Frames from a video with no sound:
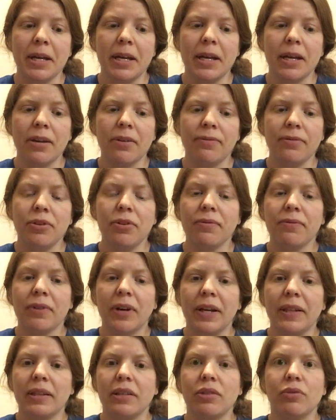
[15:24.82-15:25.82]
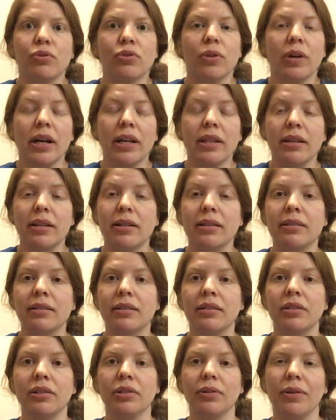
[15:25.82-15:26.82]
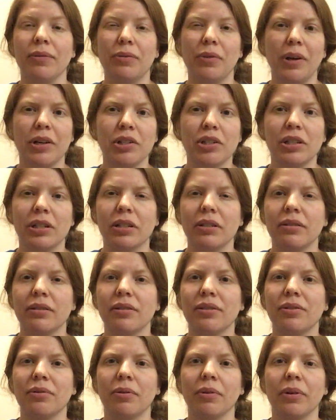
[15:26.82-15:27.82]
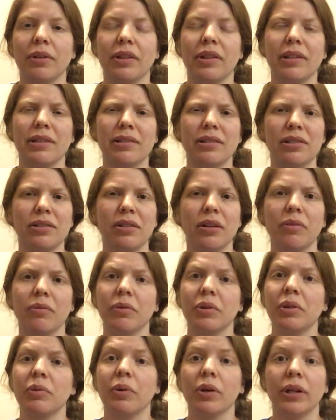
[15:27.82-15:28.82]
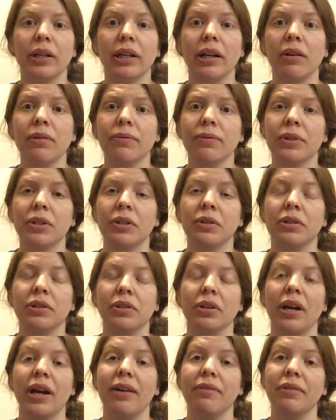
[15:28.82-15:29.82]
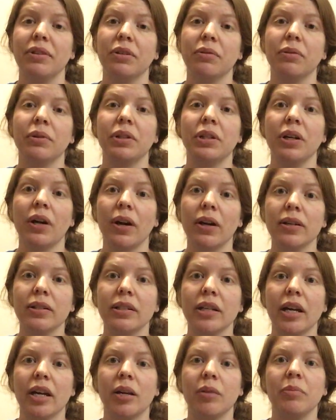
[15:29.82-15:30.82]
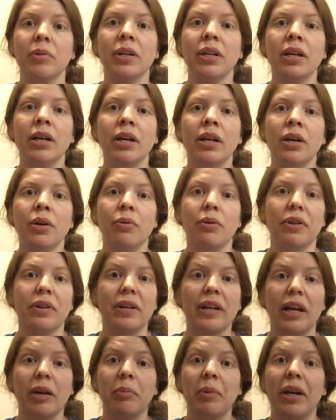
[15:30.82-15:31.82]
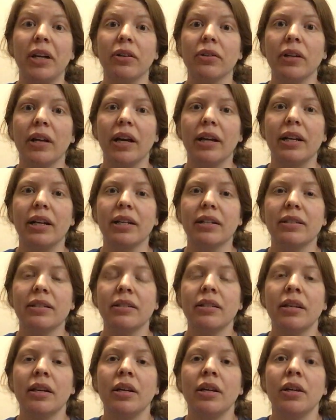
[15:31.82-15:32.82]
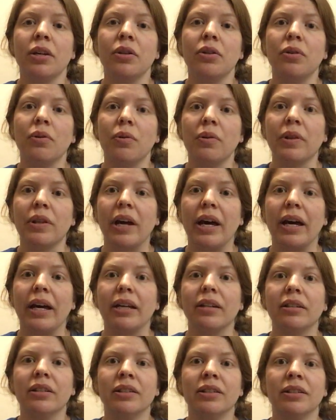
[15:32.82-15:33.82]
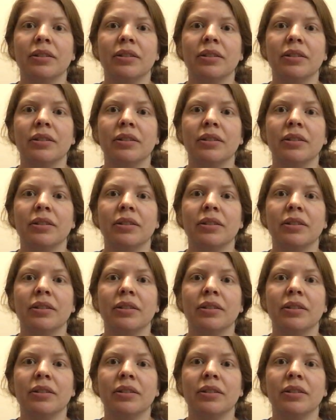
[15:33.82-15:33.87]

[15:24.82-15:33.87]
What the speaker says: If you find that you try these, you have questions, or things just aren't really working out for you and you're having a really hard time with neck pain or headaches, know that